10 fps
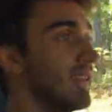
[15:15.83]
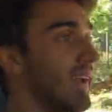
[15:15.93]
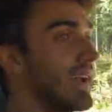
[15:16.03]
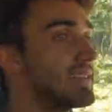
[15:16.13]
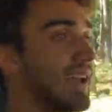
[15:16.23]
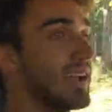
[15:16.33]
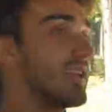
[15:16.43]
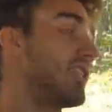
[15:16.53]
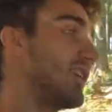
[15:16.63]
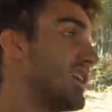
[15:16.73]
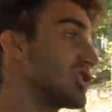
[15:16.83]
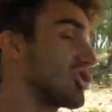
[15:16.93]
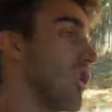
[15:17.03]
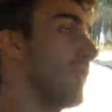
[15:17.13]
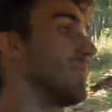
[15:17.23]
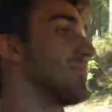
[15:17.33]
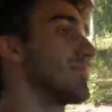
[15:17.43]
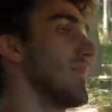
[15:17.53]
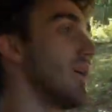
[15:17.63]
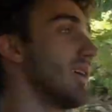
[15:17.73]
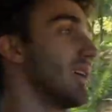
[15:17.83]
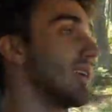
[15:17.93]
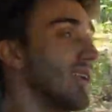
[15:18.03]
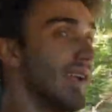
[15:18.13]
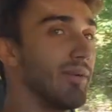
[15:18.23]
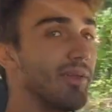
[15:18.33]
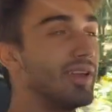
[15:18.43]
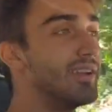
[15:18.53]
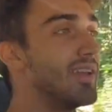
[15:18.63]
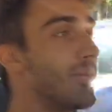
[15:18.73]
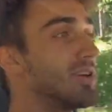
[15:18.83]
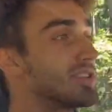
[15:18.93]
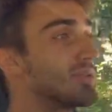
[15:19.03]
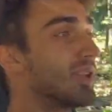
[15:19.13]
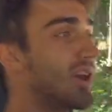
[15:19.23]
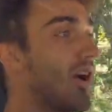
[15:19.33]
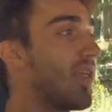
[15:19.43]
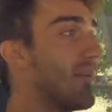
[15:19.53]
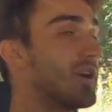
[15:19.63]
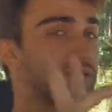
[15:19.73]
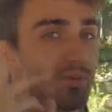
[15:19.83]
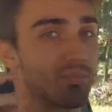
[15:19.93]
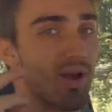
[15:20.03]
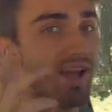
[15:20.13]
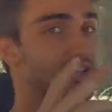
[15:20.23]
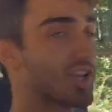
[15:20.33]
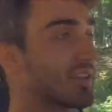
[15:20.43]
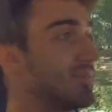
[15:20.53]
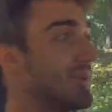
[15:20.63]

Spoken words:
Like I said in the intro, it wasn't really all that much of a project,